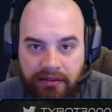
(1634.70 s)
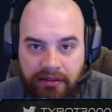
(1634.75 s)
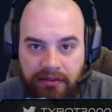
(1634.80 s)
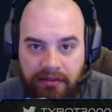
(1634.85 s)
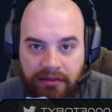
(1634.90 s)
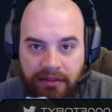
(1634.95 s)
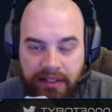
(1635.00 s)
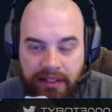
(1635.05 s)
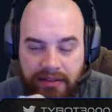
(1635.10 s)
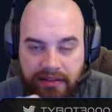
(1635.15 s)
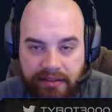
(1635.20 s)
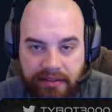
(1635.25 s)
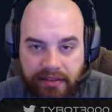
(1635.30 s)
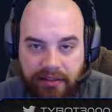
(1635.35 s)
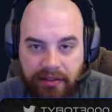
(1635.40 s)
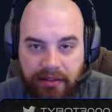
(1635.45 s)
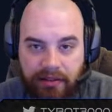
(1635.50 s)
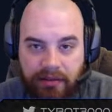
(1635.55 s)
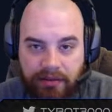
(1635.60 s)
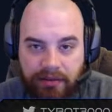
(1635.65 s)

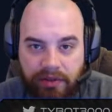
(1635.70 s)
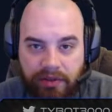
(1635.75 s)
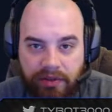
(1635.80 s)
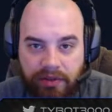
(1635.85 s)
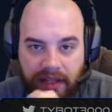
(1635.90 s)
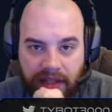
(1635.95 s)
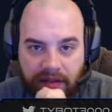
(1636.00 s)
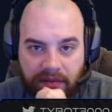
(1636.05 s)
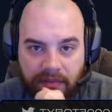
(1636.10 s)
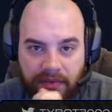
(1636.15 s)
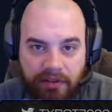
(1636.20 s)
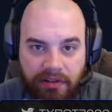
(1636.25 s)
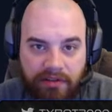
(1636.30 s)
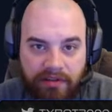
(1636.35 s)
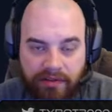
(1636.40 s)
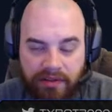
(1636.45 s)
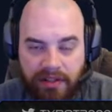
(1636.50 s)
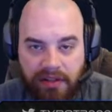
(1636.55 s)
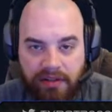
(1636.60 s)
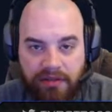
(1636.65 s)
until you get maneuver
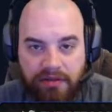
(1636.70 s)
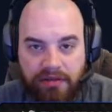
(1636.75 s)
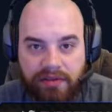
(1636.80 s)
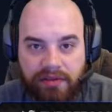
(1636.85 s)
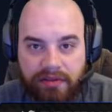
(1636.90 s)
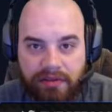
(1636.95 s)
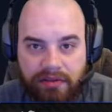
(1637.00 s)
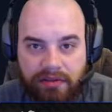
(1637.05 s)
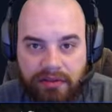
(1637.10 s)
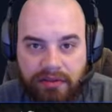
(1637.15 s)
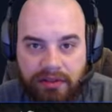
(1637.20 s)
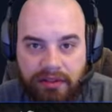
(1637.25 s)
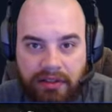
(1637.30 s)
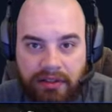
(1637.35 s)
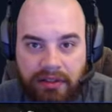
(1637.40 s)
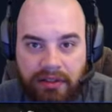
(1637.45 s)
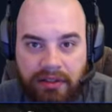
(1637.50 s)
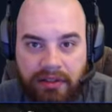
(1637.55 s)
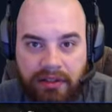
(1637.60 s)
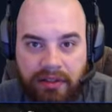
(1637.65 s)
nodes.
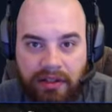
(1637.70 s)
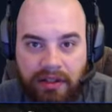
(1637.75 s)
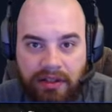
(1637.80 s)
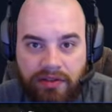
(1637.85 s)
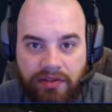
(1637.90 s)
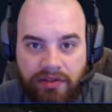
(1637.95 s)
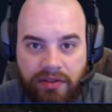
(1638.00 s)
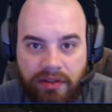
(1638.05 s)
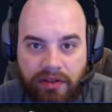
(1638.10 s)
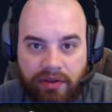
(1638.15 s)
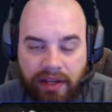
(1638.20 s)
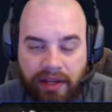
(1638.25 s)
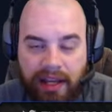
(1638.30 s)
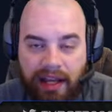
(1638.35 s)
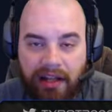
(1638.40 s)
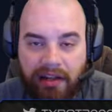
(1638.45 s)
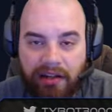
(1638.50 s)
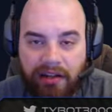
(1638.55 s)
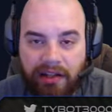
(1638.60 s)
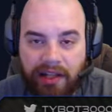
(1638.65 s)
So
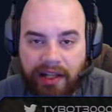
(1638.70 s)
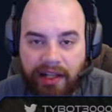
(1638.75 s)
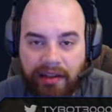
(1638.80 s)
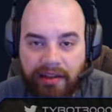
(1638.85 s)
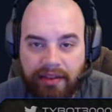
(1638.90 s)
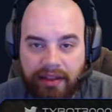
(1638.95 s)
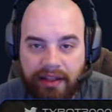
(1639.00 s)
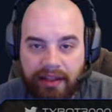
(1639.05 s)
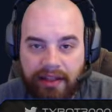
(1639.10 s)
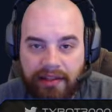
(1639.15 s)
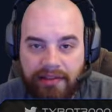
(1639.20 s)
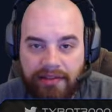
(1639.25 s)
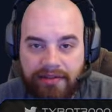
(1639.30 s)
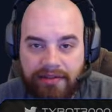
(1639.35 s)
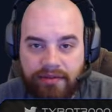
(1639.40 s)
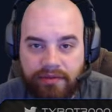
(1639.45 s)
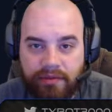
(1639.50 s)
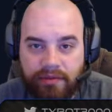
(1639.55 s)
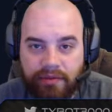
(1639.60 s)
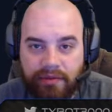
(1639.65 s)
calculating things
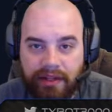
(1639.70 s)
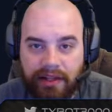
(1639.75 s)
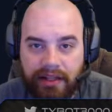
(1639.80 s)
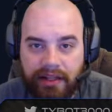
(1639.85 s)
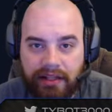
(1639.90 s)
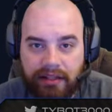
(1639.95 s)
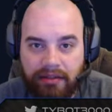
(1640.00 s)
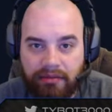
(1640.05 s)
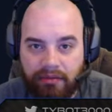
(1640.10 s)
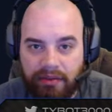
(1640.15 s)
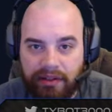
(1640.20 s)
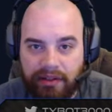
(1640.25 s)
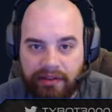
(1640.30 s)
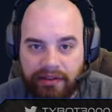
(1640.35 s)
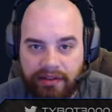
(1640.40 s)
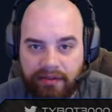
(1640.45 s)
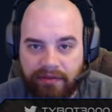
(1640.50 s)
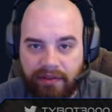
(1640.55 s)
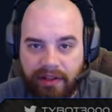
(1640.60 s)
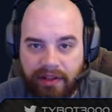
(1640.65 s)
like
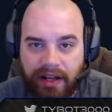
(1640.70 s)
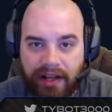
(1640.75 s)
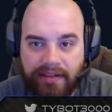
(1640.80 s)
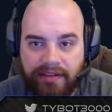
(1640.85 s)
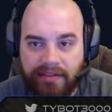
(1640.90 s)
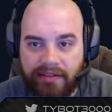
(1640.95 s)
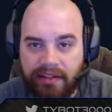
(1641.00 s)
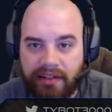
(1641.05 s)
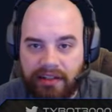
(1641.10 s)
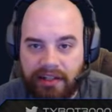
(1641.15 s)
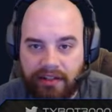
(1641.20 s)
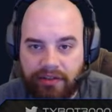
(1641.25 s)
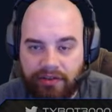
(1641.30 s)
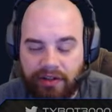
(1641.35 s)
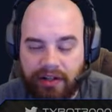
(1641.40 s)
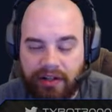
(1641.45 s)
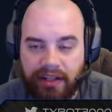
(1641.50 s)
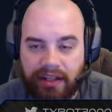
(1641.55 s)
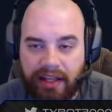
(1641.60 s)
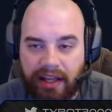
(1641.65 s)
relative velocity and trying
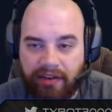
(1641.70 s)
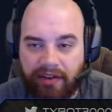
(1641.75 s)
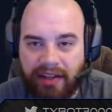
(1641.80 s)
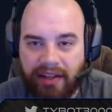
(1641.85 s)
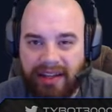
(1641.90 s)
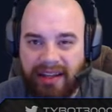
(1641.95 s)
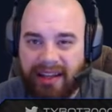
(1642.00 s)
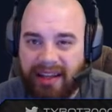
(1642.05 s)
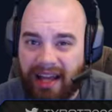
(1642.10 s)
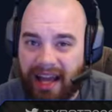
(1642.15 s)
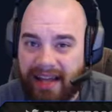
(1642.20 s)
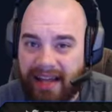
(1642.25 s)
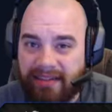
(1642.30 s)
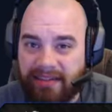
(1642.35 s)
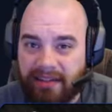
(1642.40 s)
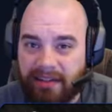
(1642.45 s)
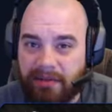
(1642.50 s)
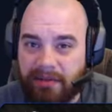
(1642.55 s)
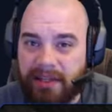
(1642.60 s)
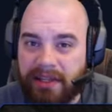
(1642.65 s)
to get everything, that's
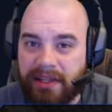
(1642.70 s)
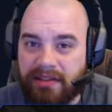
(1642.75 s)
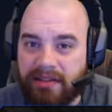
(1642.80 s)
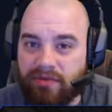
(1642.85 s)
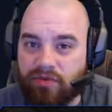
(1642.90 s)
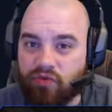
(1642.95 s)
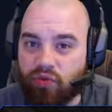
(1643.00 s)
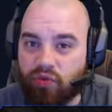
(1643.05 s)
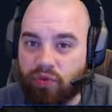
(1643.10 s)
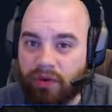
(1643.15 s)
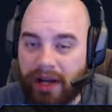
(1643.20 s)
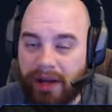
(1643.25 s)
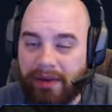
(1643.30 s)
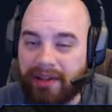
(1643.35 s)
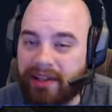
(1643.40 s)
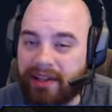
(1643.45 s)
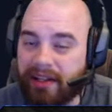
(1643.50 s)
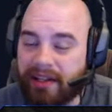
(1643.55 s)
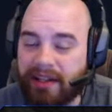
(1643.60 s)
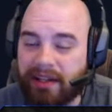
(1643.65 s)
going to be, I
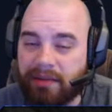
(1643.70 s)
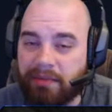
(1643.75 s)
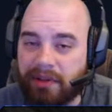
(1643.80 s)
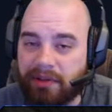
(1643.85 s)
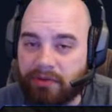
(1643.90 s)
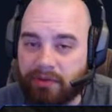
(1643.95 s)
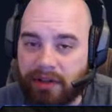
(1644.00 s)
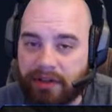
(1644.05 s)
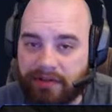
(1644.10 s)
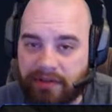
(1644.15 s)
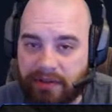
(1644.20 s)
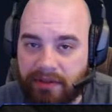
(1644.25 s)
mean, it can be rough.